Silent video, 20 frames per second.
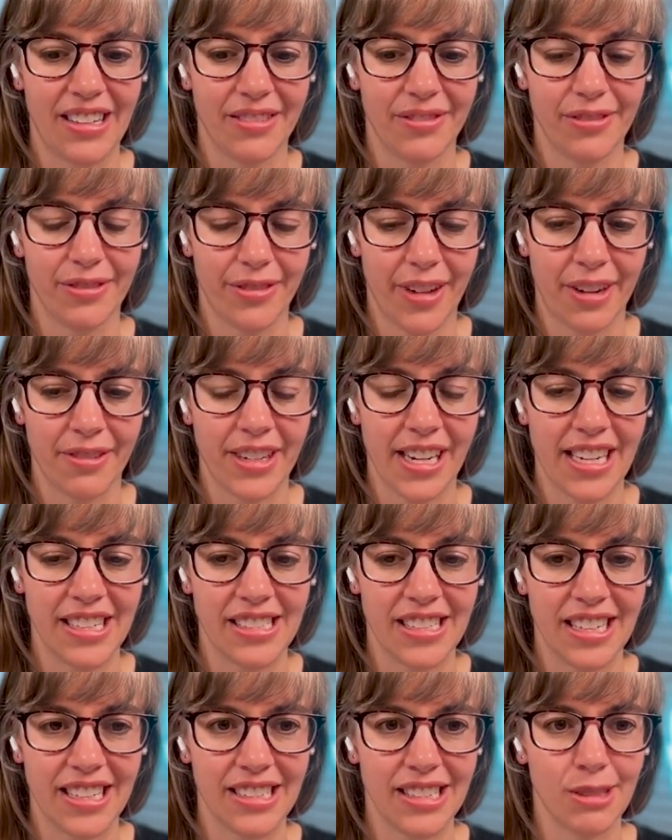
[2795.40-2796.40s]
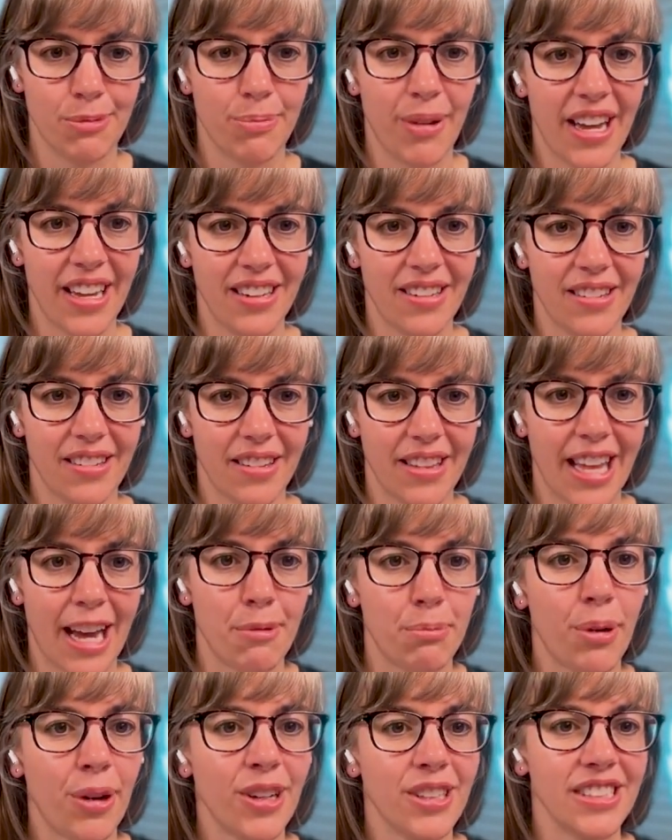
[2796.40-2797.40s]
foundations, but
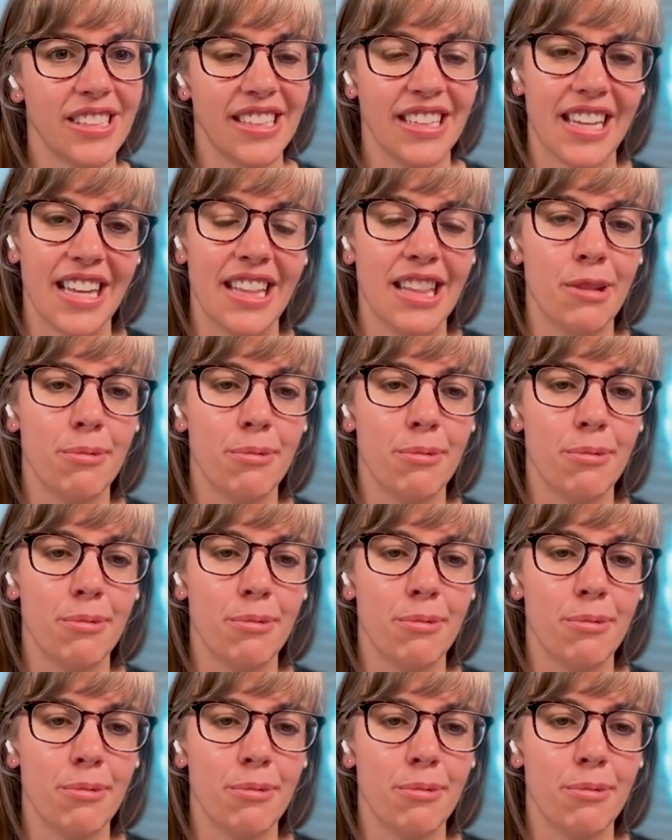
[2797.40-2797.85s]
that person in